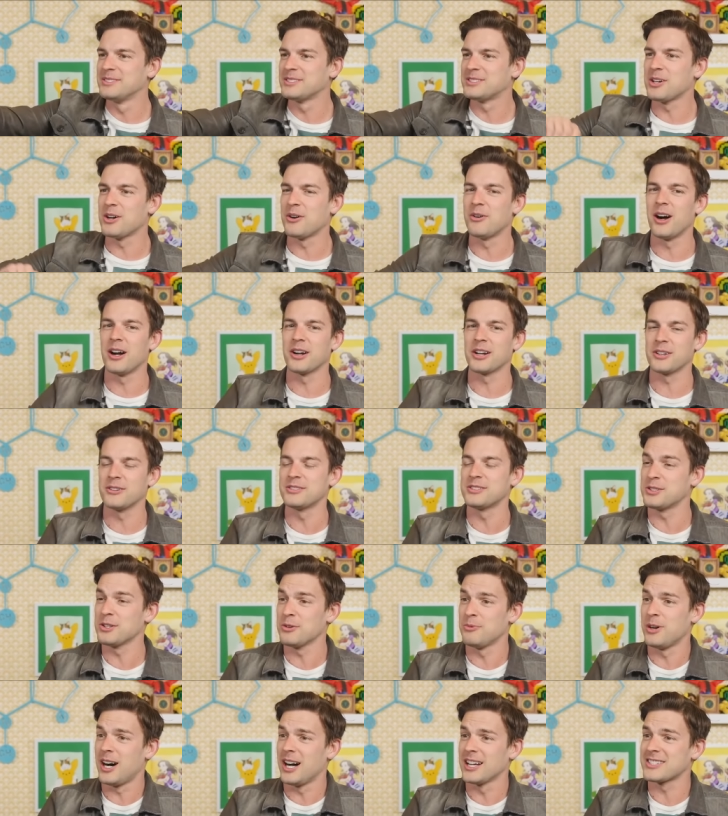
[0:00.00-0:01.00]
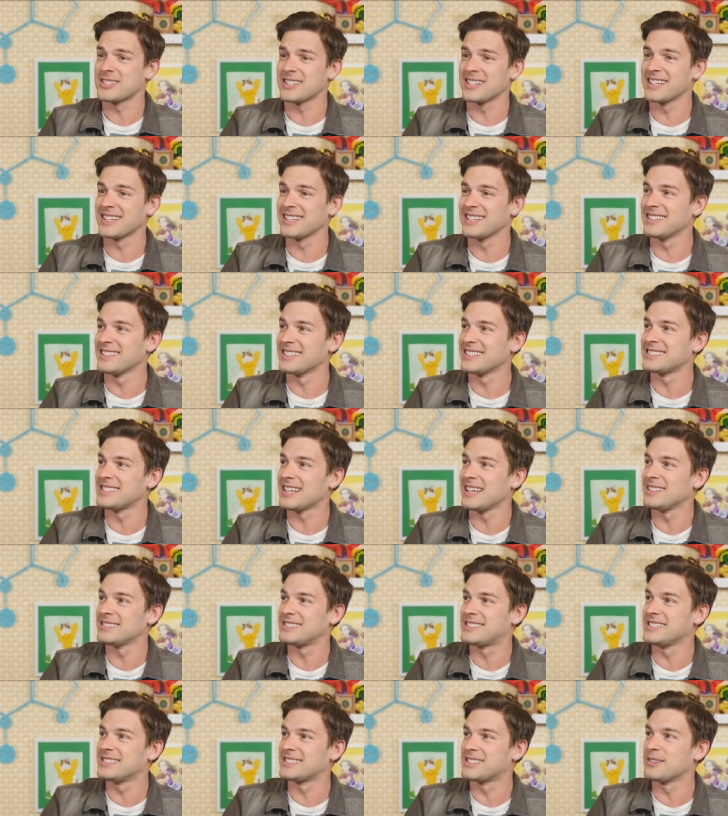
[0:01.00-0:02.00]
So are you still watching this uh, oh,
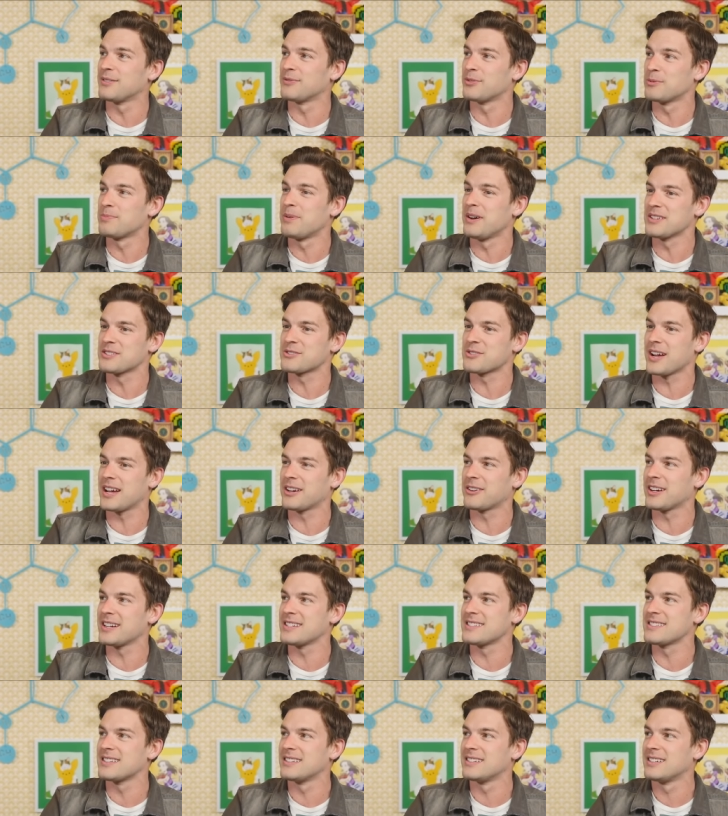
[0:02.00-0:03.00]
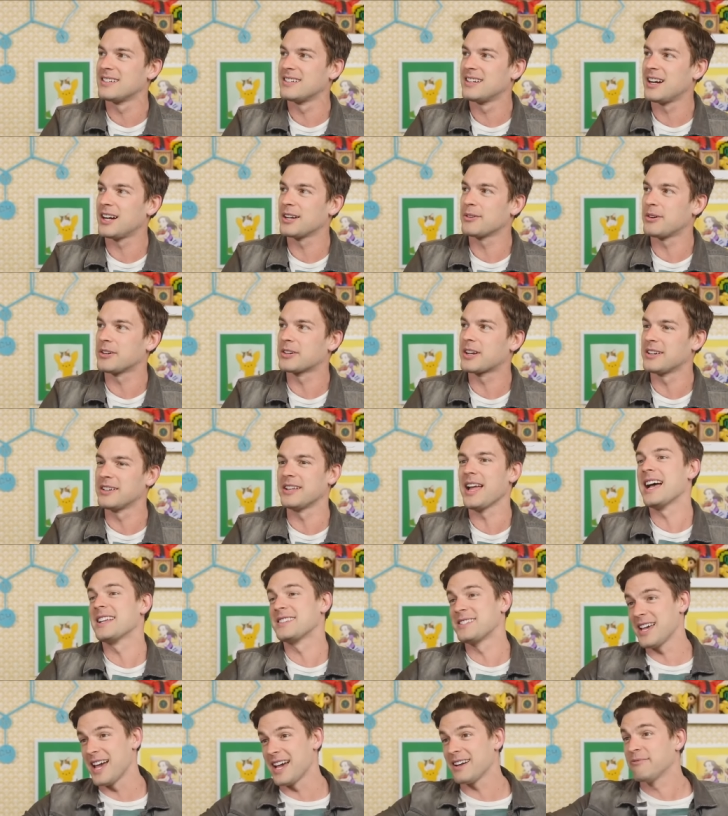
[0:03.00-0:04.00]
season oh, yeah. of RuPaul's it's Drag my Race? Duty. Are you, yeah.
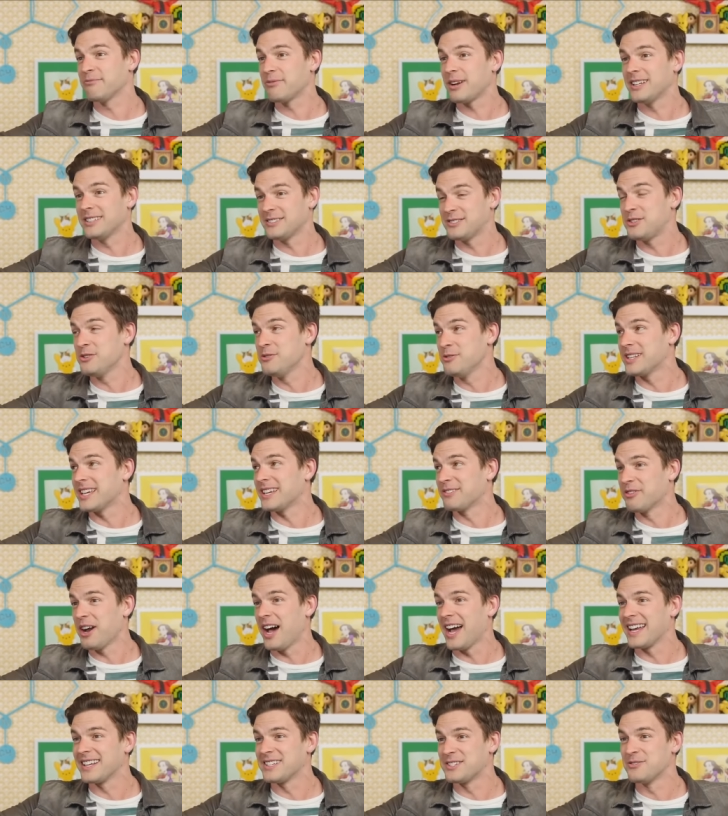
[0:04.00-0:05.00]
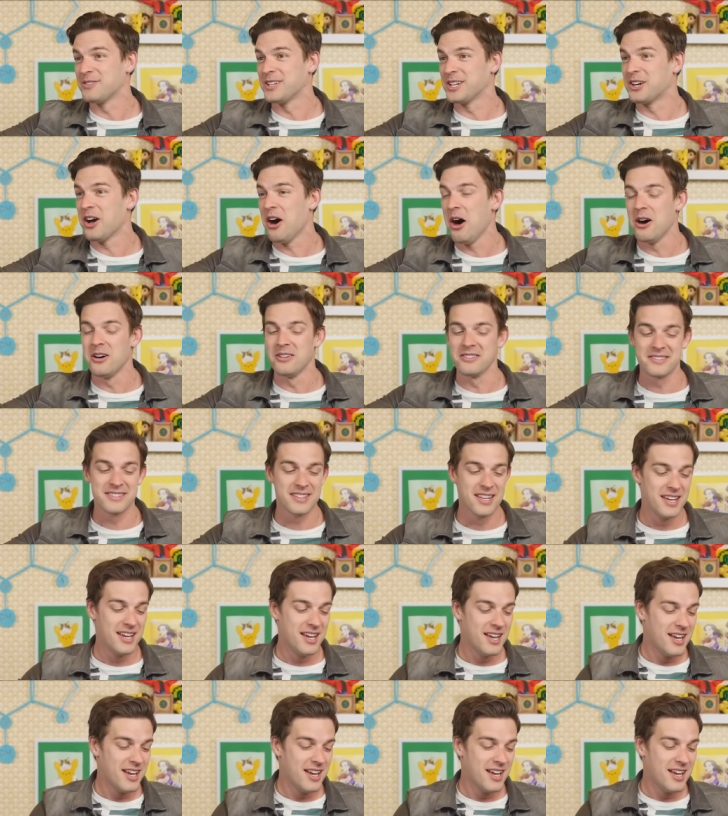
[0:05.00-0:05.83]
As, uh, duty, right? yes. Duty calls.